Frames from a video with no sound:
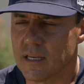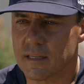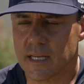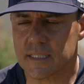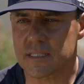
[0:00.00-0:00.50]

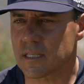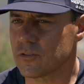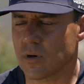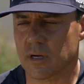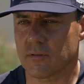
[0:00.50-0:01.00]
That's the
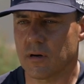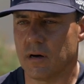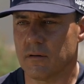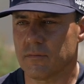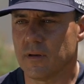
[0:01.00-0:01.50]
drug of
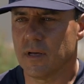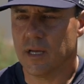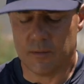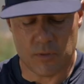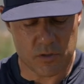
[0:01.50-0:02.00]
golf.
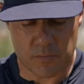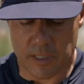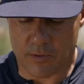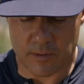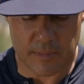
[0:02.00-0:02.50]
And most
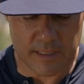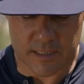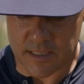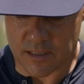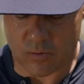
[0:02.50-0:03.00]
people, I mean,
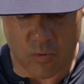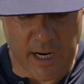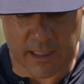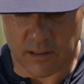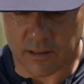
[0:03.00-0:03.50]
this is a
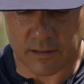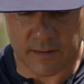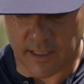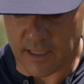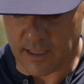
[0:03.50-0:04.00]
wild looking
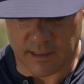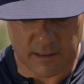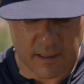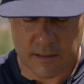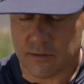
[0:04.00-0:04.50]
thing, and
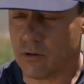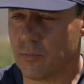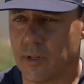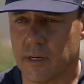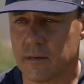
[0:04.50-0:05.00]
tour
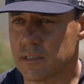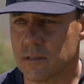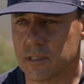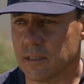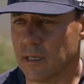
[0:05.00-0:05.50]
players
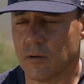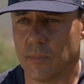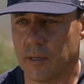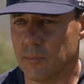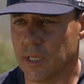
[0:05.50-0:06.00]
use it. They don't
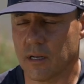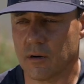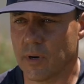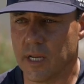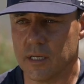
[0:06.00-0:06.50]
mind being on a
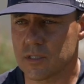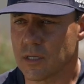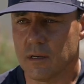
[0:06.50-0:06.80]
range,